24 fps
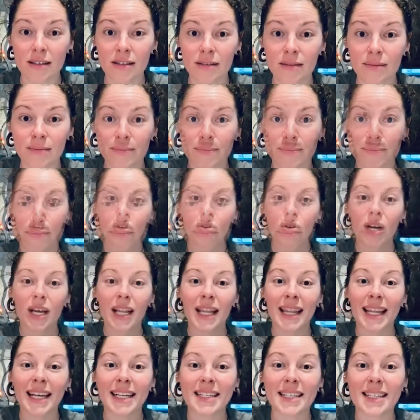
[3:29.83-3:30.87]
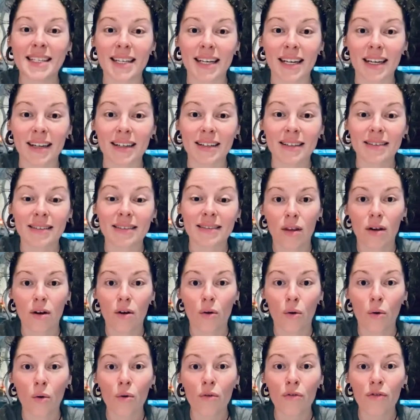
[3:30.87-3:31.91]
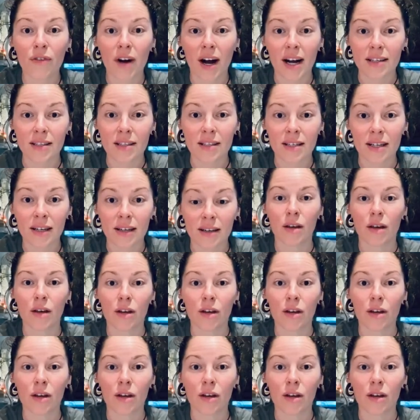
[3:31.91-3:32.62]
While you're cleansing or fasting,